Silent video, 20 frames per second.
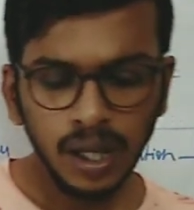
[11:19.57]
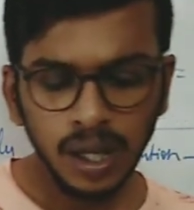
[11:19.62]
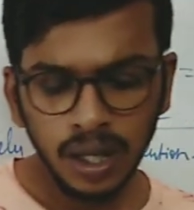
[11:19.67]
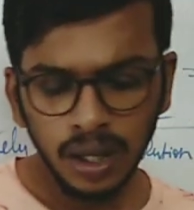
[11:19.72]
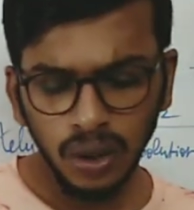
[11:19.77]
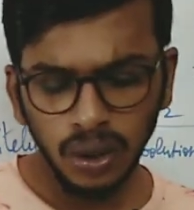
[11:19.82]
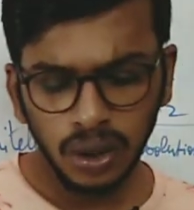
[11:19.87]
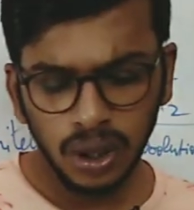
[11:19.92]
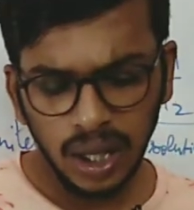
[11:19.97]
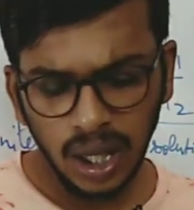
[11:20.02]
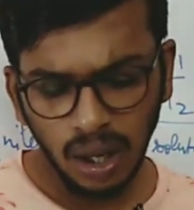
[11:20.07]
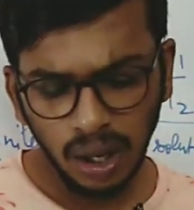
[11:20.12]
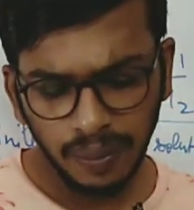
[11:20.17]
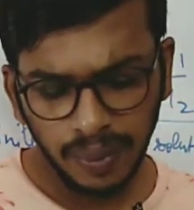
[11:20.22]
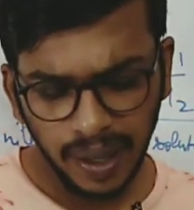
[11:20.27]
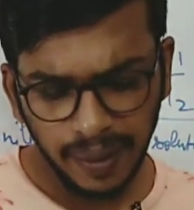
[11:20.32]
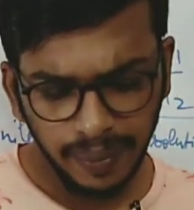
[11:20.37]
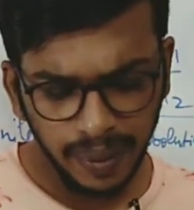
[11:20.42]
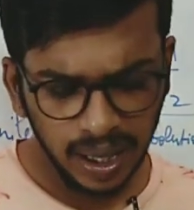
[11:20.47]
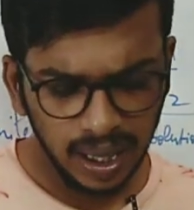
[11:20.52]
you see your
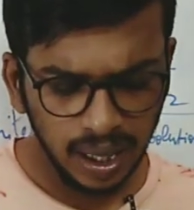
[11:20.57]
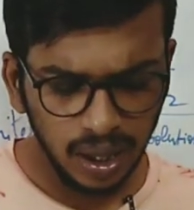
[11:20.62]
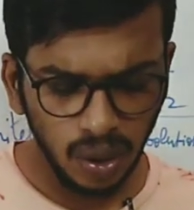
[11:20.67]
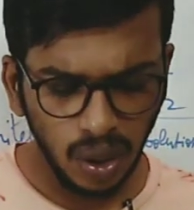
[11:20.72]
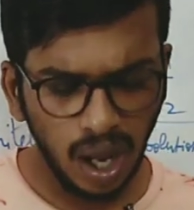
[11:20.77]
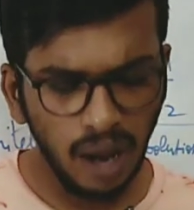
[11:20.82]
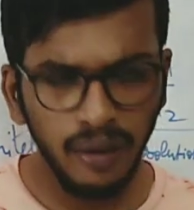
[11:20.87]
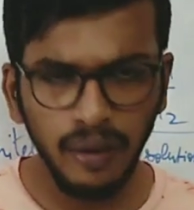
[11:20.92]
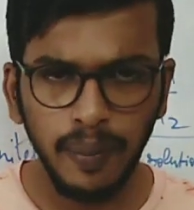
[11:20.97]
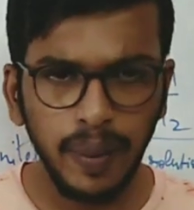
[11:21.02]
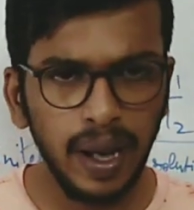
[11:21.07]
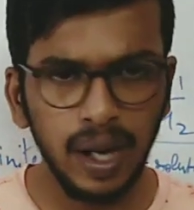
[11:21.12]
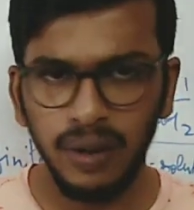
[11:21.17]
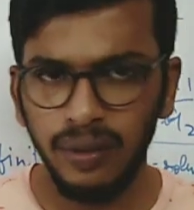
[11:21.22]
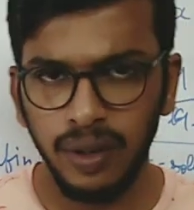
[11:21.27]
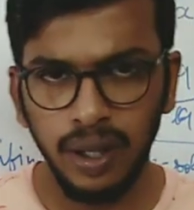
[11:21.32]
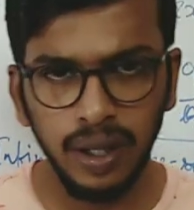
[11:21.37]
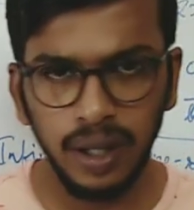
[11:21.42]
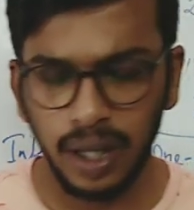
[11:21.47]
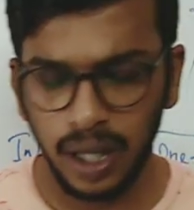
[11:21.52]
paper and you have a pair of
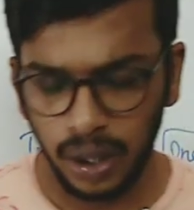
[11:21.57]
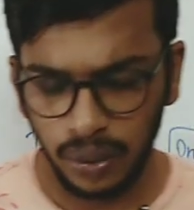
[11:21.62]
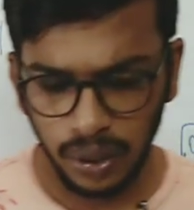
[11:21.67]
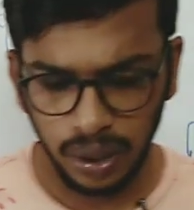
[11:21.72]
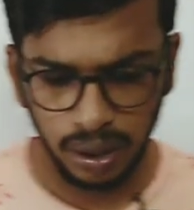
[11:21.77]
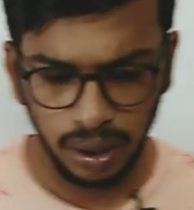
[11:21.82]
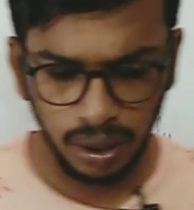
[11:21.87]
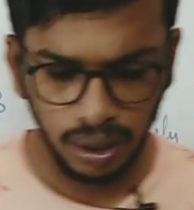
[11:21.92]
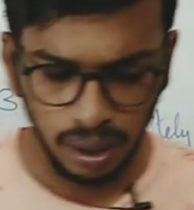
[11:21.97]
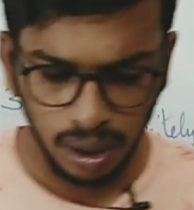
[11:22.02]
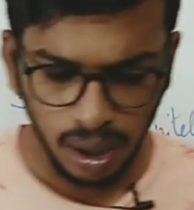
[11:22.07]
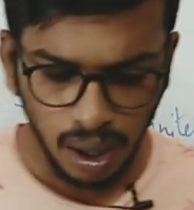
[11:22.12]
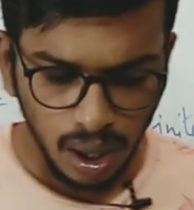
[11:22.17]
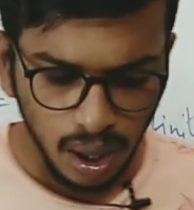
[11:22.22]
linear equations.